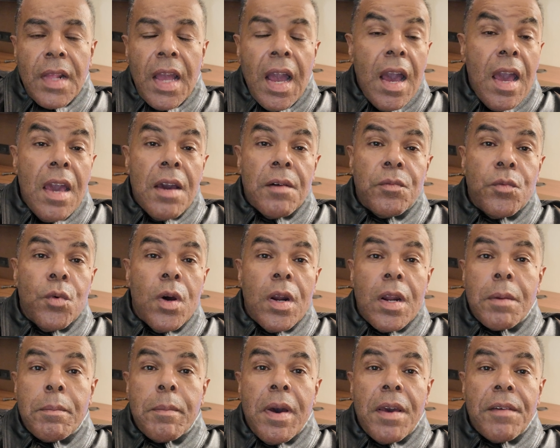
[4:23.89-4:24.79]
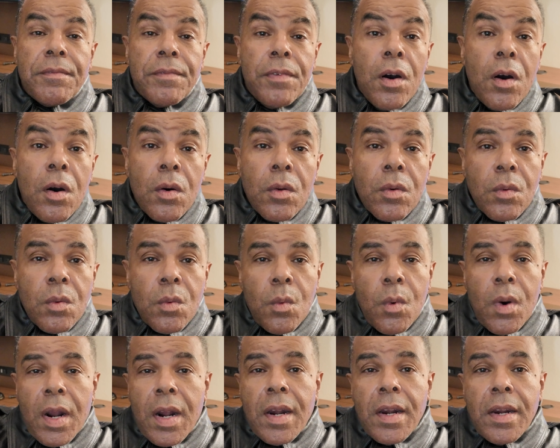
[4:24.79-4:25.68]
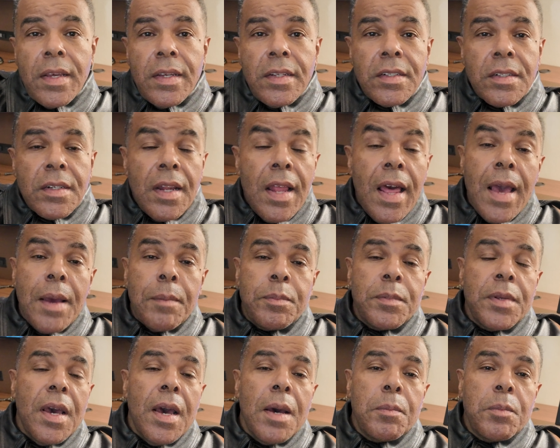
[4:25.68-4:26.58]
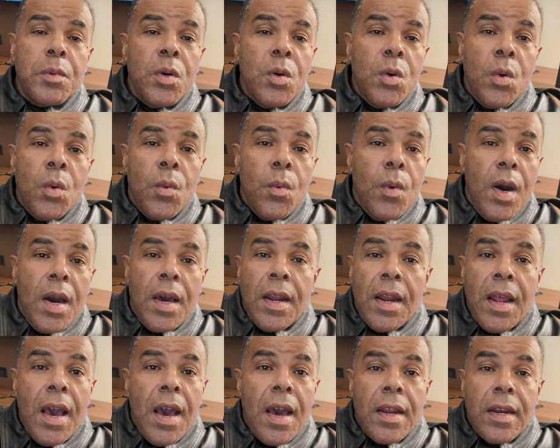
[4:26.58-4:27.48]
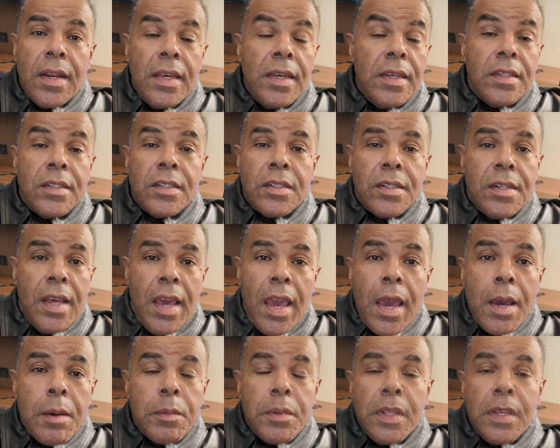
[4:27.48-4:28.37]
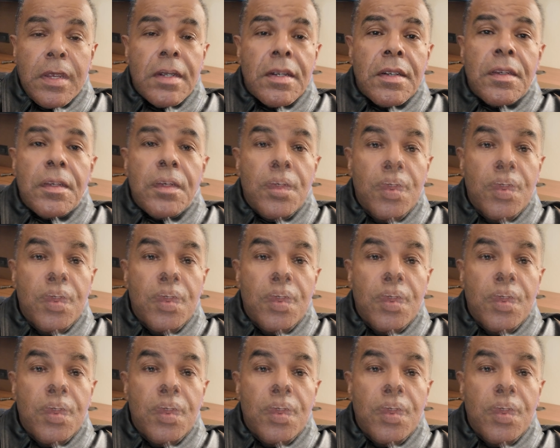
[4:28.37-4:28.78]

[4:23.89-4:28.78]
I have one on my phone, one on each laptop, one on each tablet.